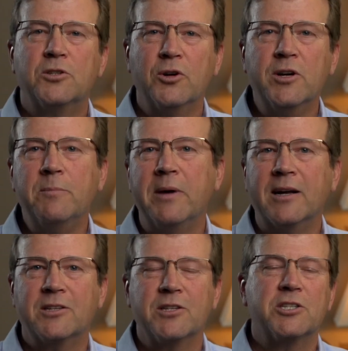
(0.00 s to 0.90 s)
Turning
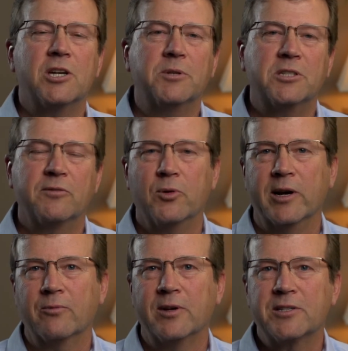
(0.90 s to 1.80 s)
back to the subject of
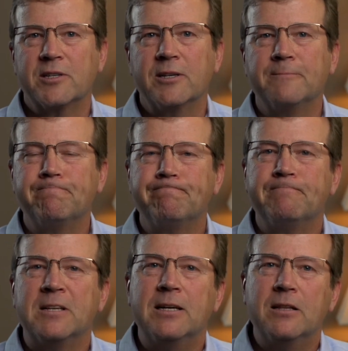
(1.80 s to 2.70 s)
credit risk.
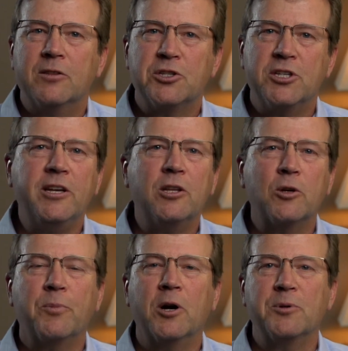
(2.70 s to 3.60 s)
The
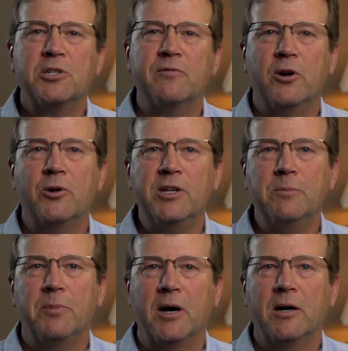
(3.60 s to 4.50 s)
singular purpose of
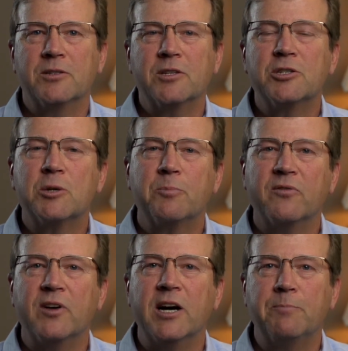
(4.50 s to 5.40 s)
owning bonds is to
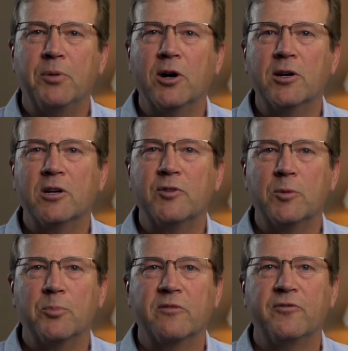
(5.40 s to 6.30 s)
provide part of your
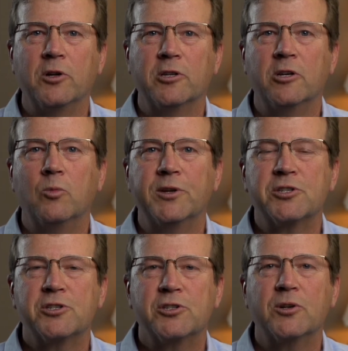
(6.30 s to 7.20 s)
portfolio with
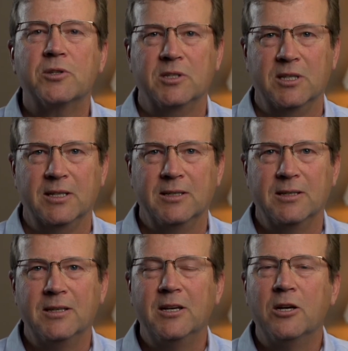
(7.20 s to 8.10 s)
certainty.
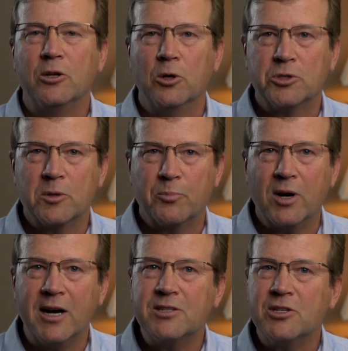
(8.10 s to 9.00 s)
No
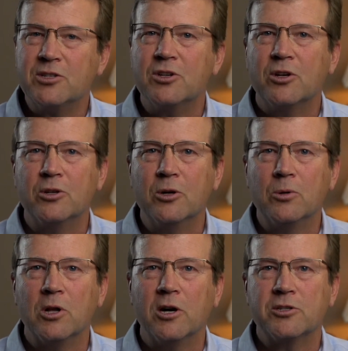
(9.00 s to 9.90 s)
surprises, no
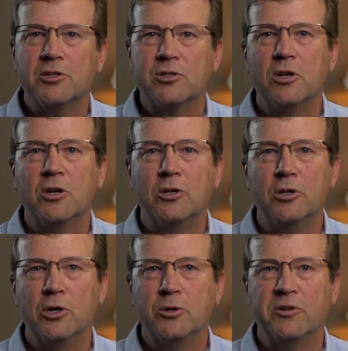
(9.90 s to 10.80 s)
losses,
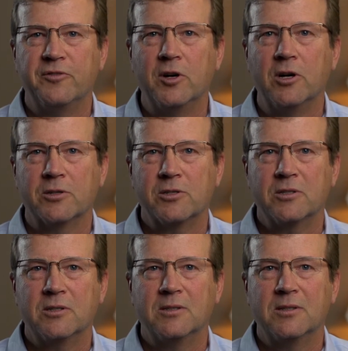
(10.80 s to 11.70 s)
no defaults.